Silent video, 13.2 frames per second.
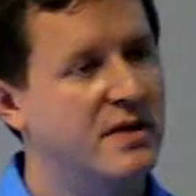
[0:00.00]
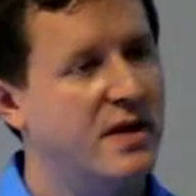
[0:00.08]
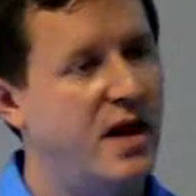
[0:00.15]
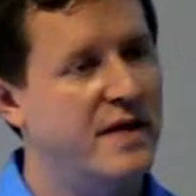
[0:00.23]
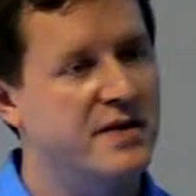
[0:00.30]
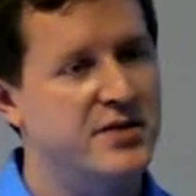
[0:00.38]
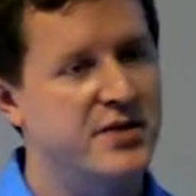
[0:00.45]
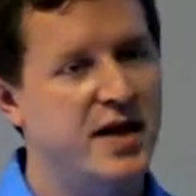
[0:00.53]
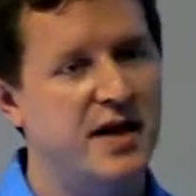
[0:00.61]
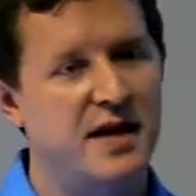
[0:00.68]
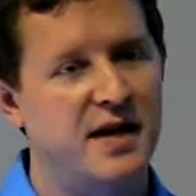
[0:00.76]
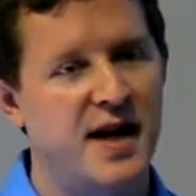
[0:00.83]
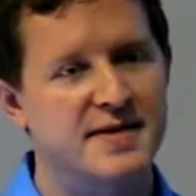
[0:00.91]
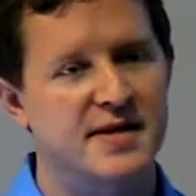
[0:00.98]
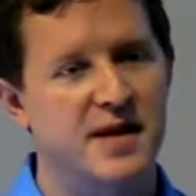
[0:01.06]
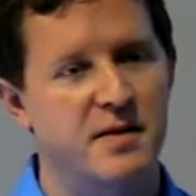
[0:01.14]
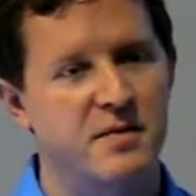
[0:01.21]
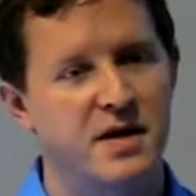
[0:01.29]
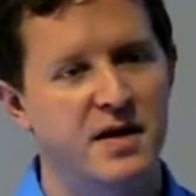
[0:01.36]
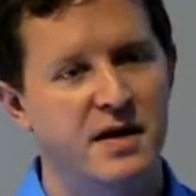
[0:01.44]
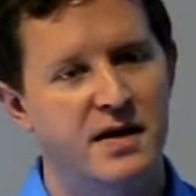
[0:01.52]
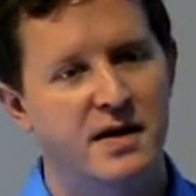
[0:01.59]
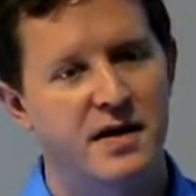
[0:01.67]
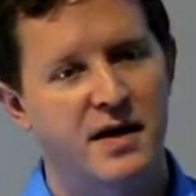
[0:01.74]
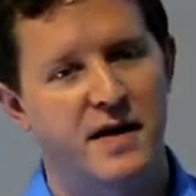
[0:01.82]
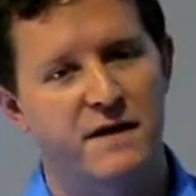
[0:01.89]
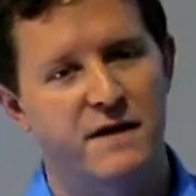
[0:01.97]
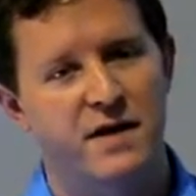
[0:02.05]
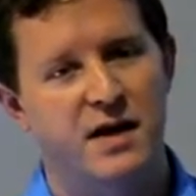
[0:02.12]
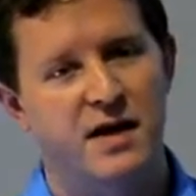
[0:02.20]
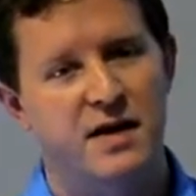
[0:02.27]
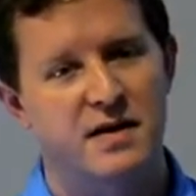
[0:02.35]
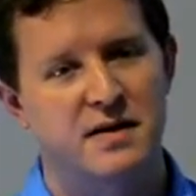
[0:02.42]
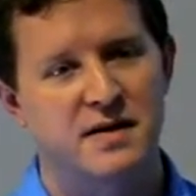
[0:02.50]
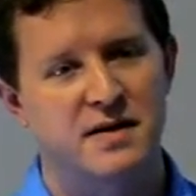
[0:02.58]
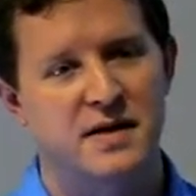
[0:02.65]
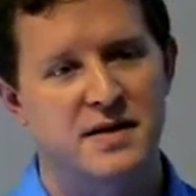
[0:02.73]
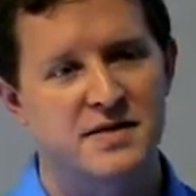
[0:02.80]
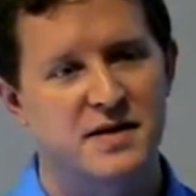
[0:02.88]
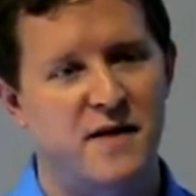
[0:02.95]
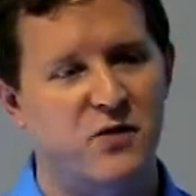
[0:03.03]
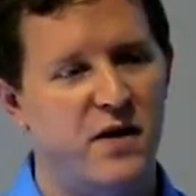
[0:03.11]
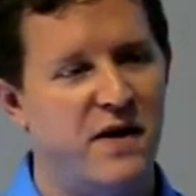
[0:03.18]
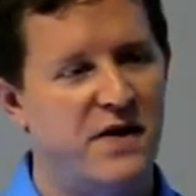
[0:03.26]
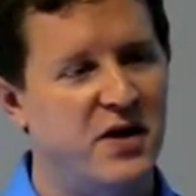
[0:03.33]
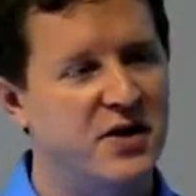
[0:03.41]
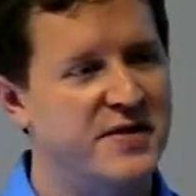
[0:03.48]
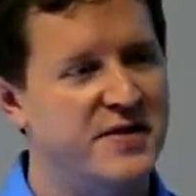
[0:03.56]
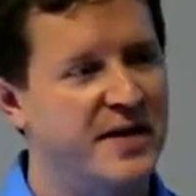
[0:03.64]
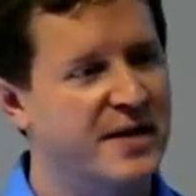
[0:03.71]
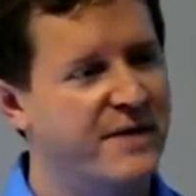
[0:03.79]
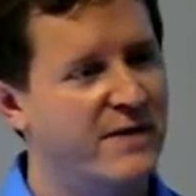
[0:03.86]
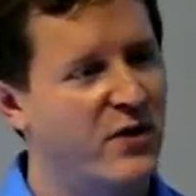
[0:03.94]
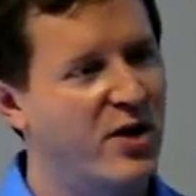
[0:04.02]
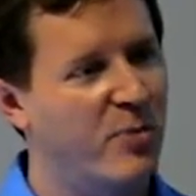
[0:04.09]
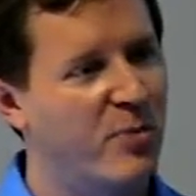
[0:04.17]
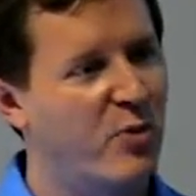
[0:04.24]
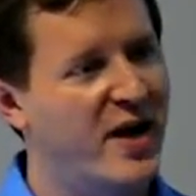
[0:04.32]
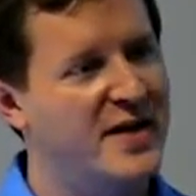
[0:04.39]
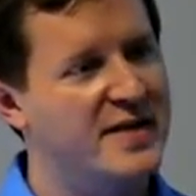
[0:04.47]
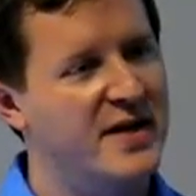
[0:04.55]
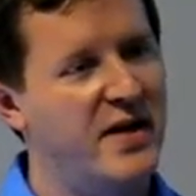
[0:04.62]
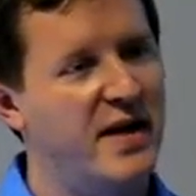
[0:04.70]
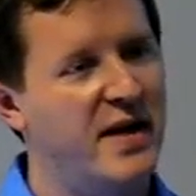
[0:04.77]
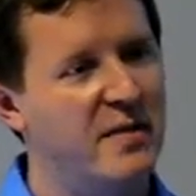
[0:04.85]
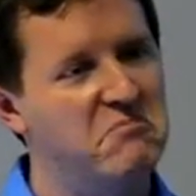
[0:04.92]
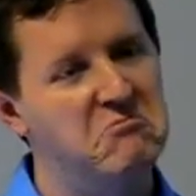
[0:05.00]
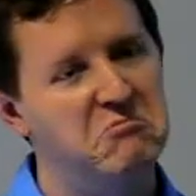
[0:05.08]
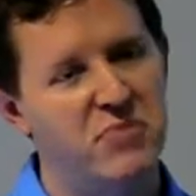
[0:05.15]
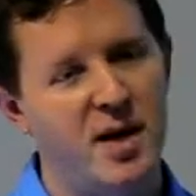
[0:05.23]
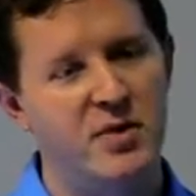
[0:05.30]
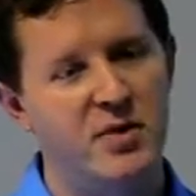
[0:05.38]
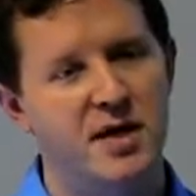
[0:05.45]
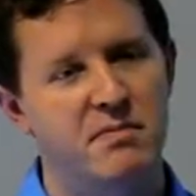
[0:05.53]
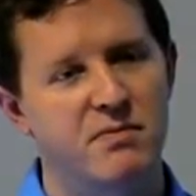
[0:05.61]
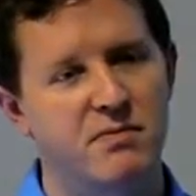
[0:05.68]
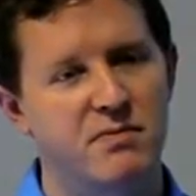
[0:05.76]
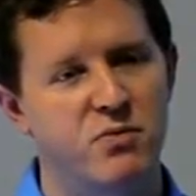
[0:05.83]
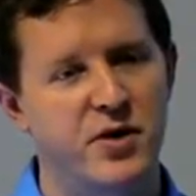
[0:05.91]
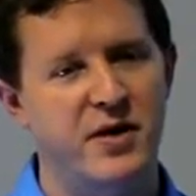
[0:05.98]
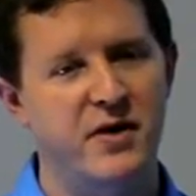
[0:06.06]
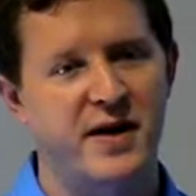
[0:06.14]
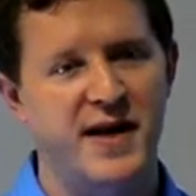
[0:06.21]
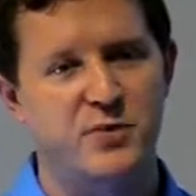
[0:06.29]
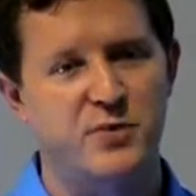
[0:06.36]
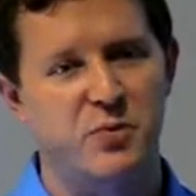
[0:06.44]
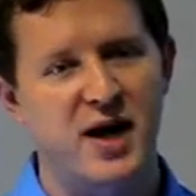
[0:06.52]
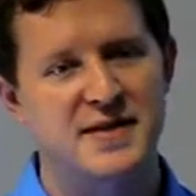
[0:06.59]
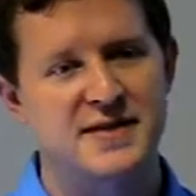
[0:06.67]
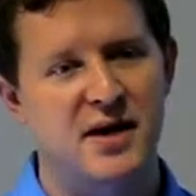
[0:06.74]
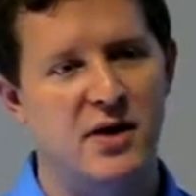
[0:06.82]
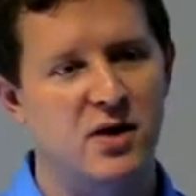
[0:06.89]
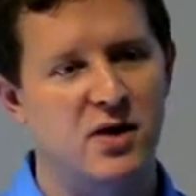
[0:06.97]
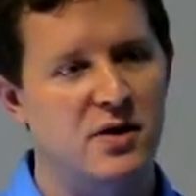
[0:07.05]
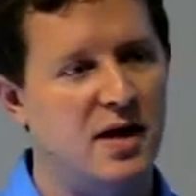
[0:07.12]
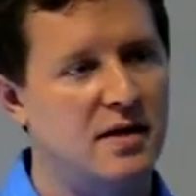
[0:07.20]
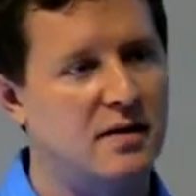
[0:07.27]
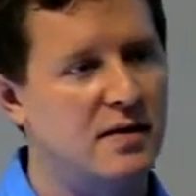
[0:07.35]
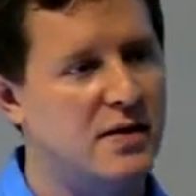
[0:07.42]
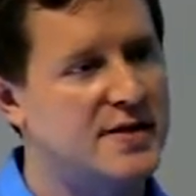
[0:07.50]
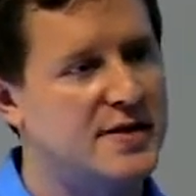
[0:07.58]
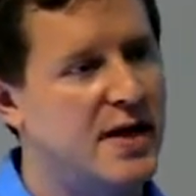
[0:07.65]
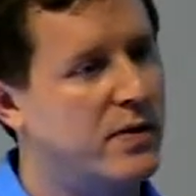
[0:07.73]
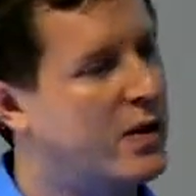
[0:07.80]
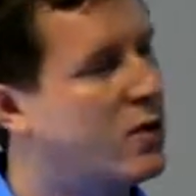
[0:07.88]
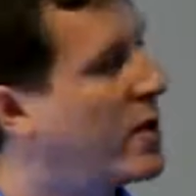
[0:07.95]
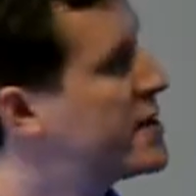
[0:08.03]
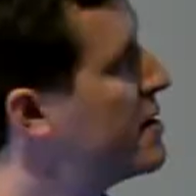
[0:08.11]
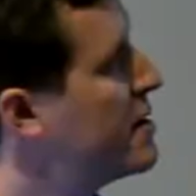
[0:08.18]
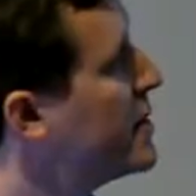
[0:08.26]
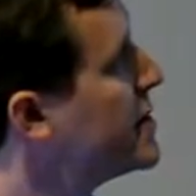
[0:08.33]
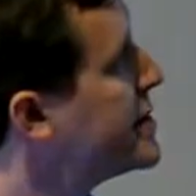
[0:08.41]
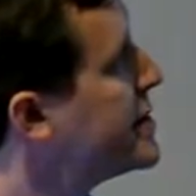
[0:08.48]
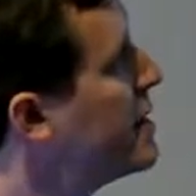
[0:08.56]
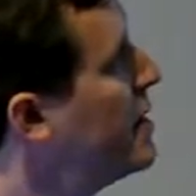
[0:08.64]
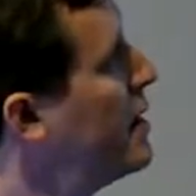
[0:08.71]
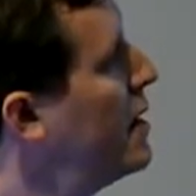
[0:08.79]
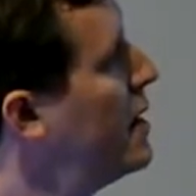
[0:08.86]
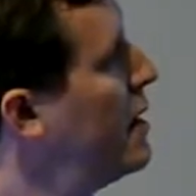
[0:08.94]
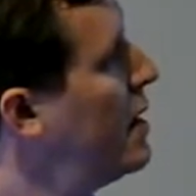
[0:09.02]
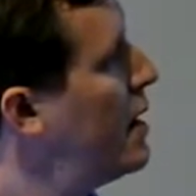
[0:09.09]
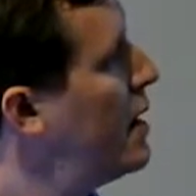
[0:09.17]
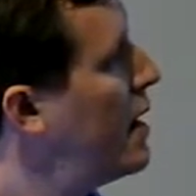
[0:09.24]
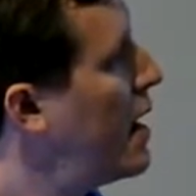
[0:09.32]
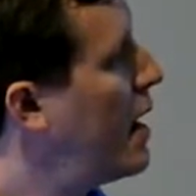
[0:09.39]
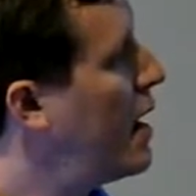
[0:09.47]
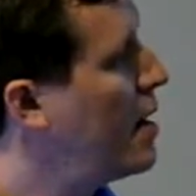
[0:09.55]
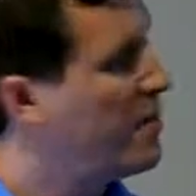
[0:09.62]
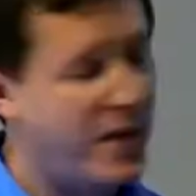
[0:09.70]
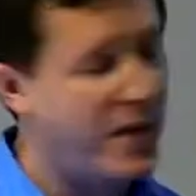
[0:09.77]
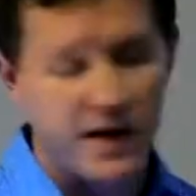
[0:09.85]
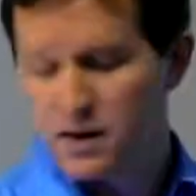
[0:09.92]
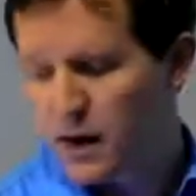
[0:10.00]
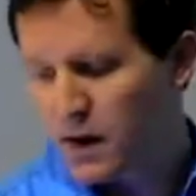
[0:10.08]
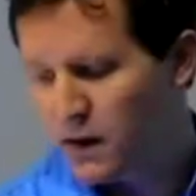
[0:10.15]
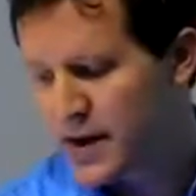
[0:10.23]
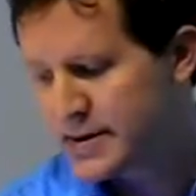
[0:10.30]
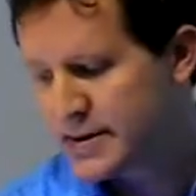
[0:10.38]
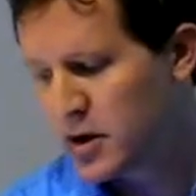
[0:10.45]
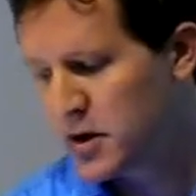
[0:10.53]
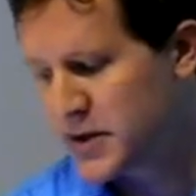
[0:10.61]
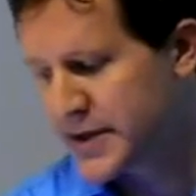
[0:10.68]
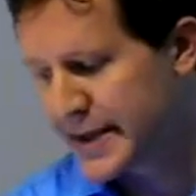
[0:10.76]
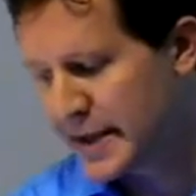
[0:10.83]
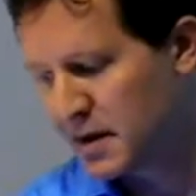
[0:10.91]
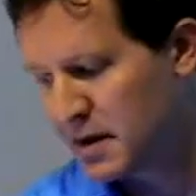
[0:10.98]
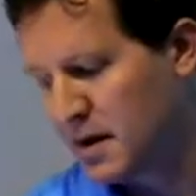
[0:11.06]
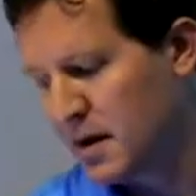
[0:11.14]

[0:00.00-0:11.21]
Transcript: on the street and ask them, if the uh, software that they're using is free or proprietary, they probably will either guess proprietary or not understand what the question means. Um, but nonetheless, they're using it.